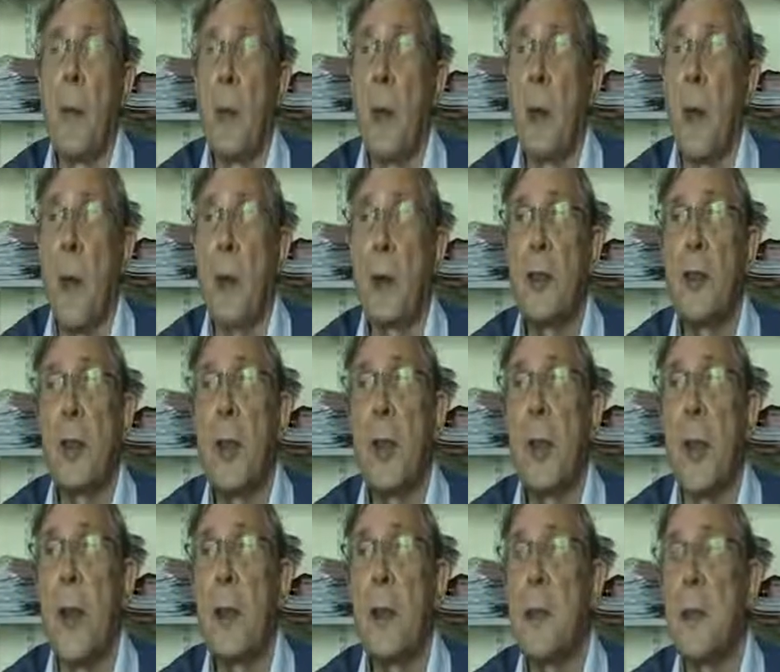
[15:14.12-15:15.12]
with a large
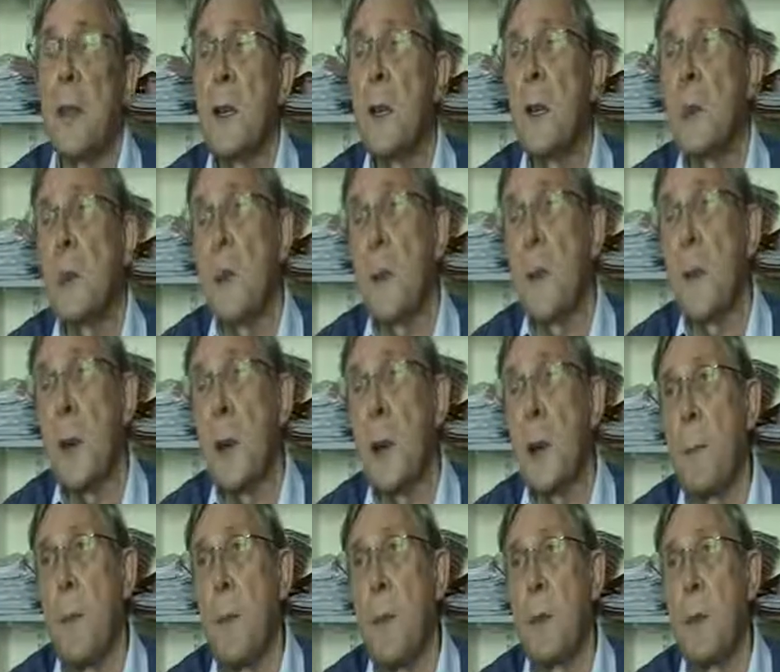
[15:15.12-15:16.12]
class, it's
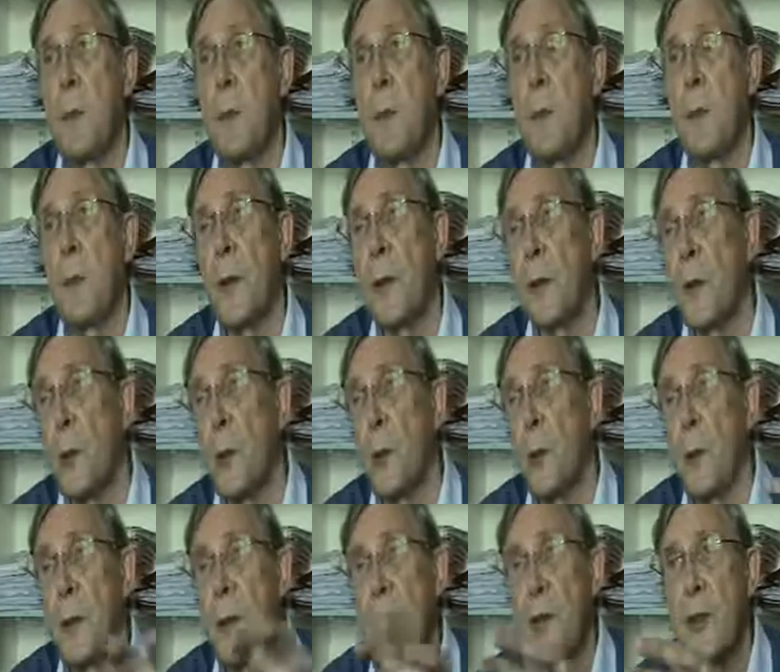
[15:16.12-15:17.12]
perfectly possible that
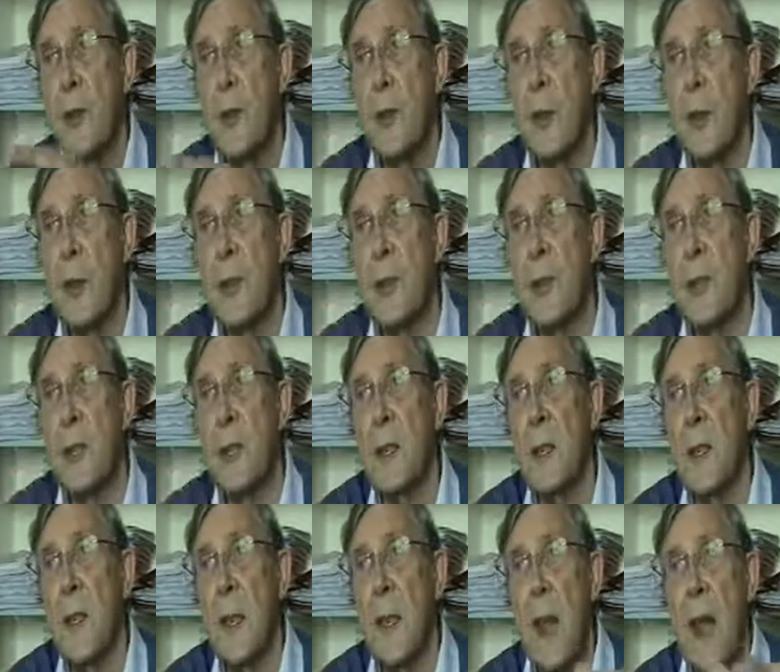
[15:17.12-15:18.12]
all the
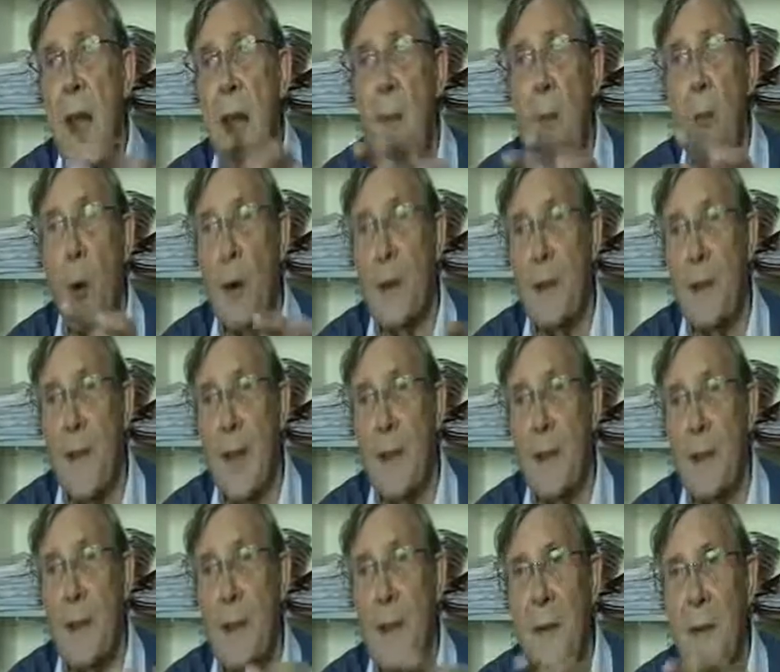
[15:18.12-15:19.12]
students have one
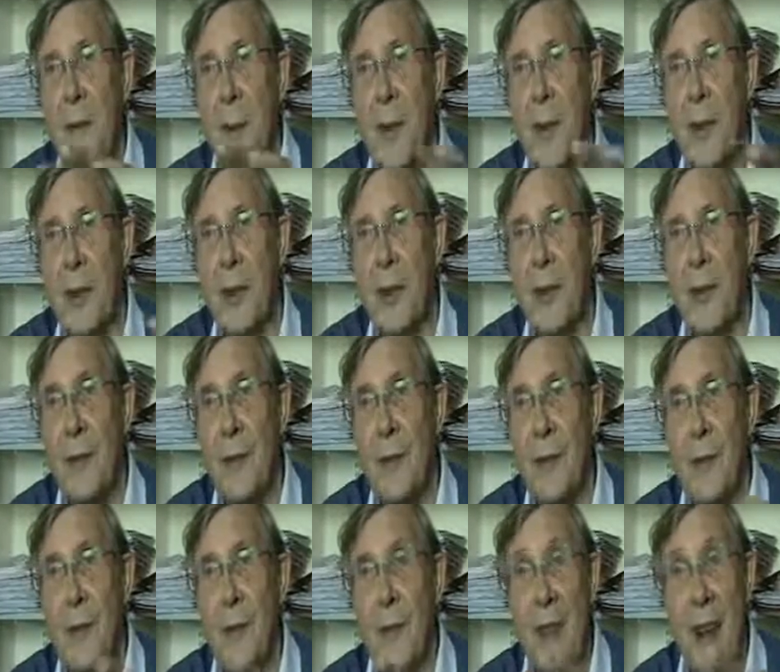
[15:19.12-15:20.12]
set of
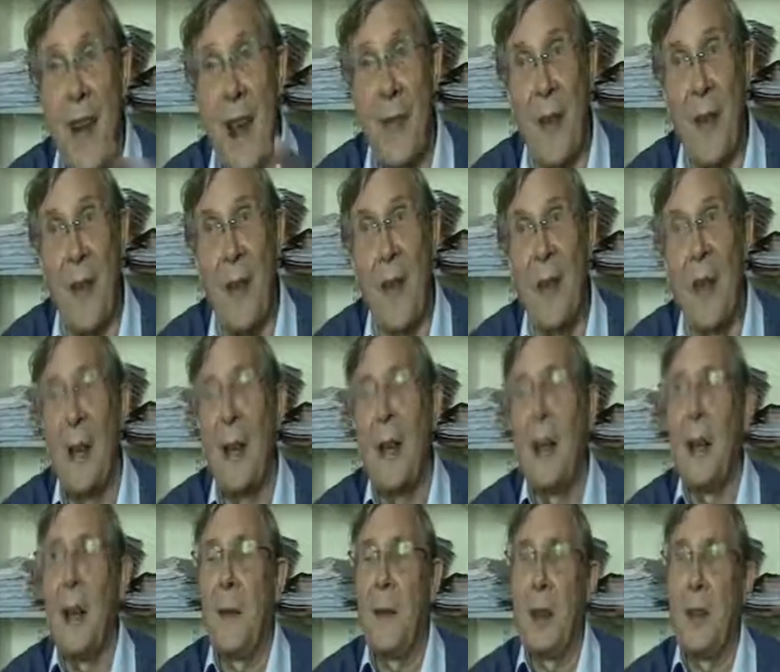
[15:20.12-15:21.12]
information together,
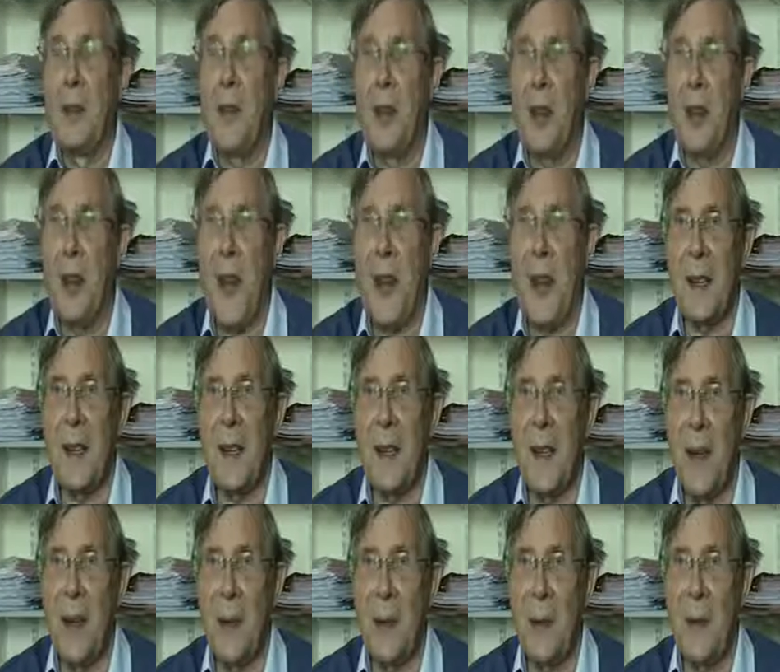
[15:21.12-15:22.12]
and the teacher has
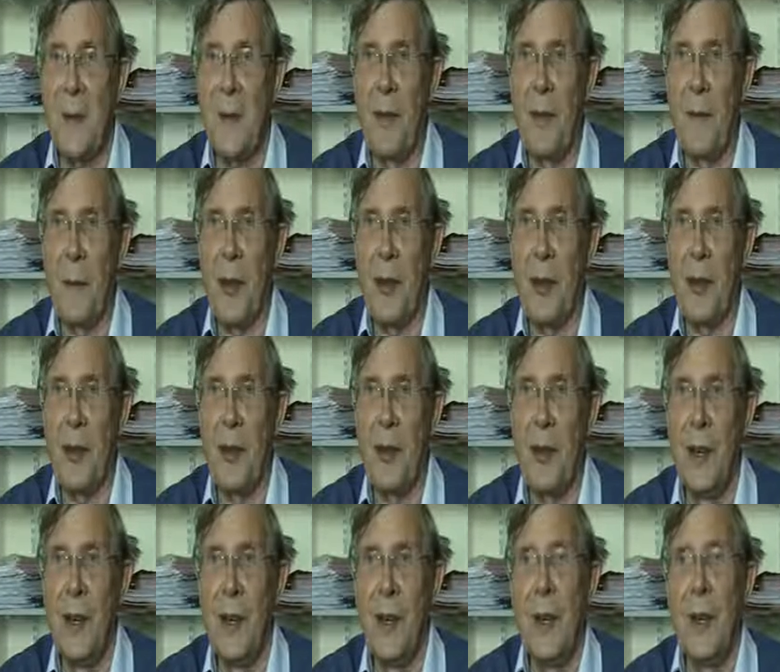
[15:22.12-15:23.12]
the other
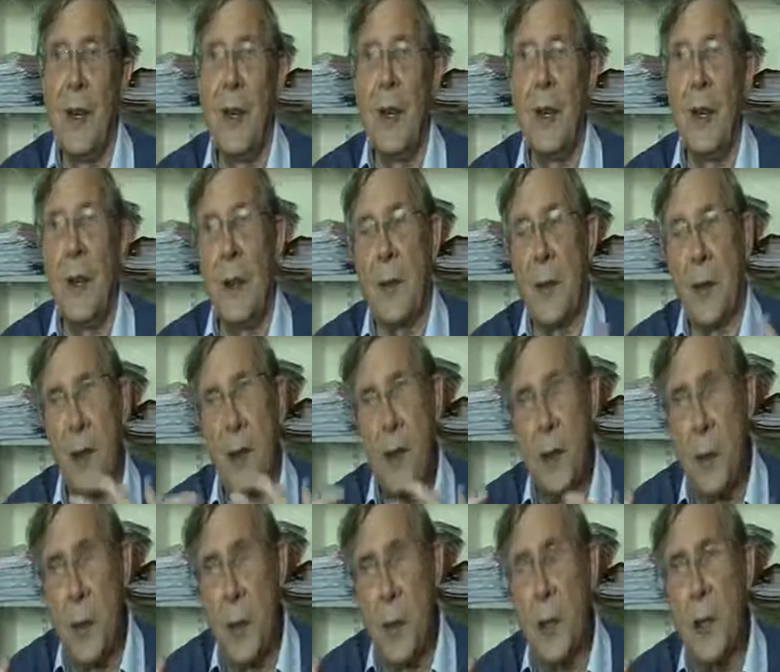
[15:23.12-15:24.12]
information, and the
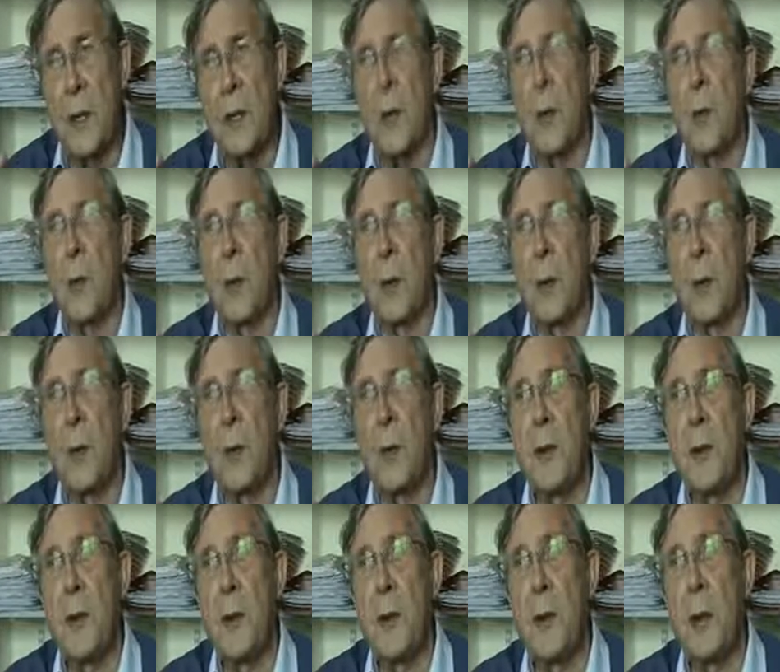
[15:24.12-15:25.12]
students, in order
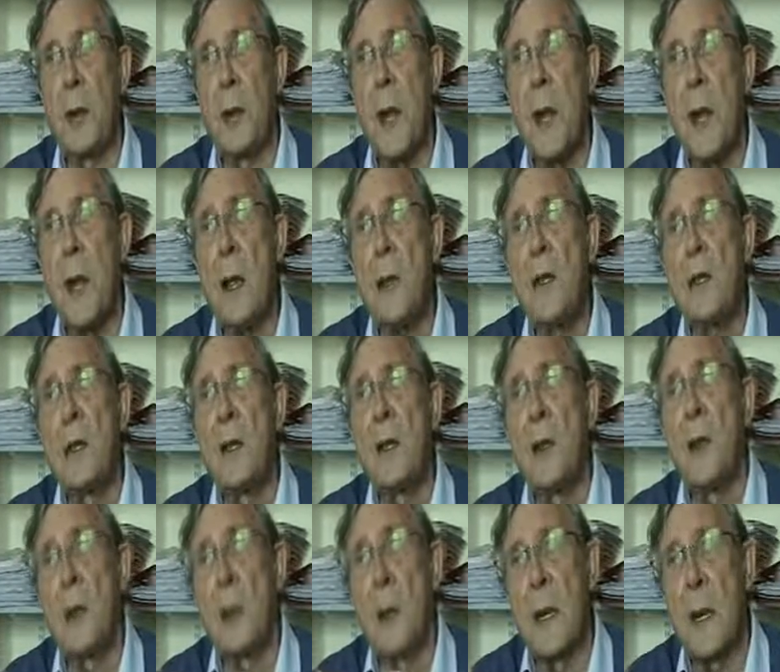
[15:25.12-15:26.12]
to do the task,
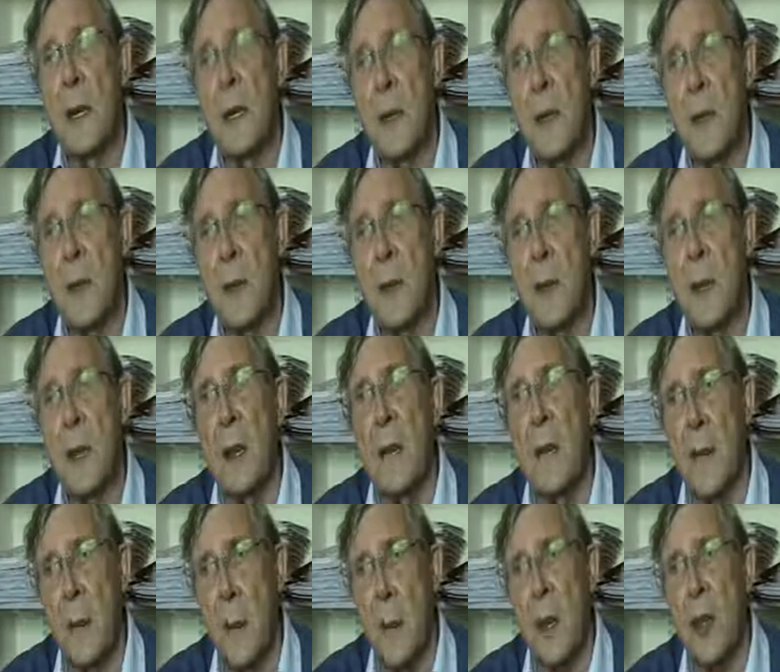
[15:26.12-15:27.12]
need to elicit the
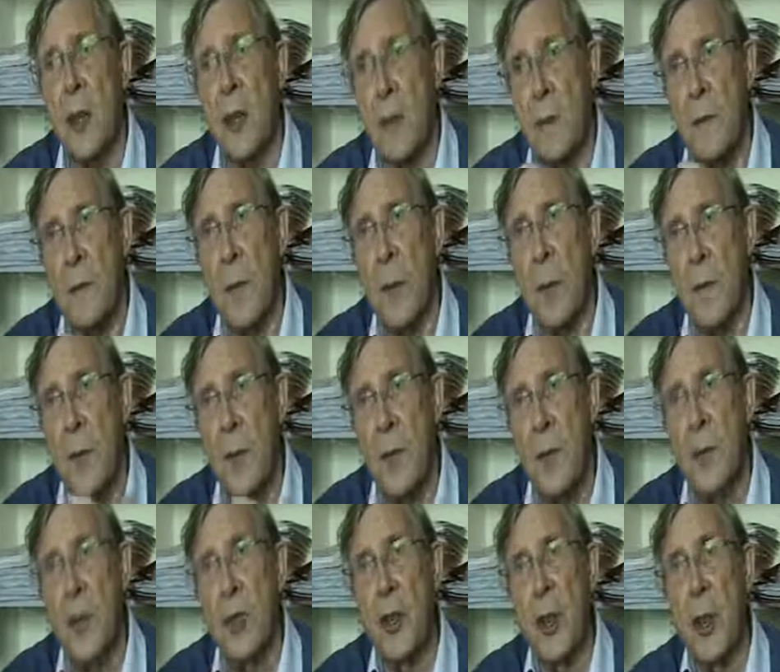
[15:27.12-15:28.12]
information from the
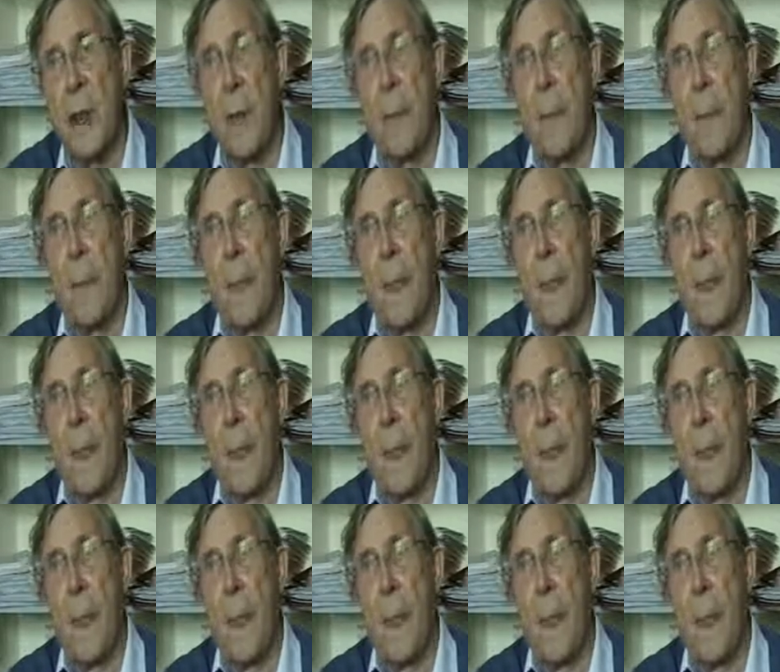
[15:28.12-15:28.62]
teacher,